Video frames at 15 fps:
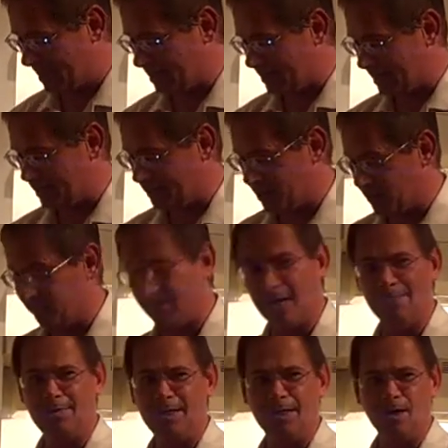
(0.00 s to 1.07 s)
a nice little
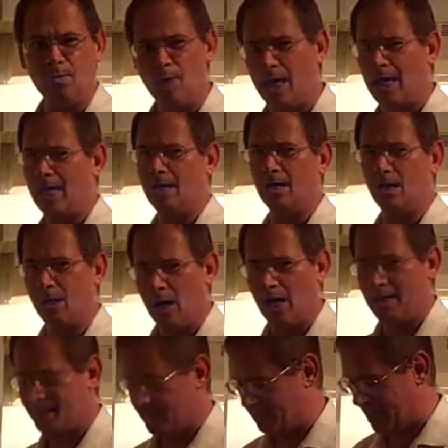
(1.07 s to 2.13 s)
flavor. You don't want to add a lot
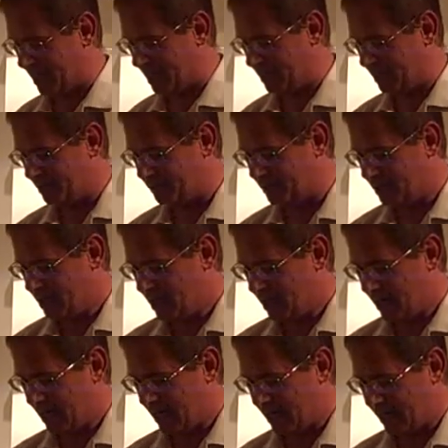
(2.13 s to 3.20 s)
of tomatoes.
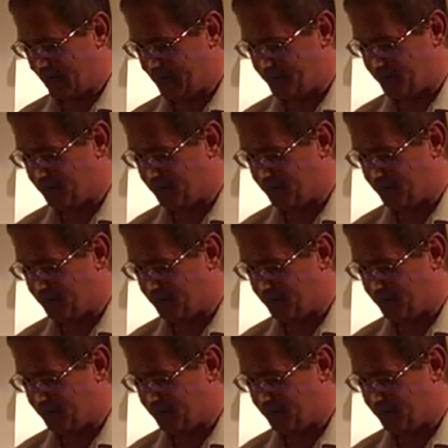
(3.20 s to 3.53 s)
It's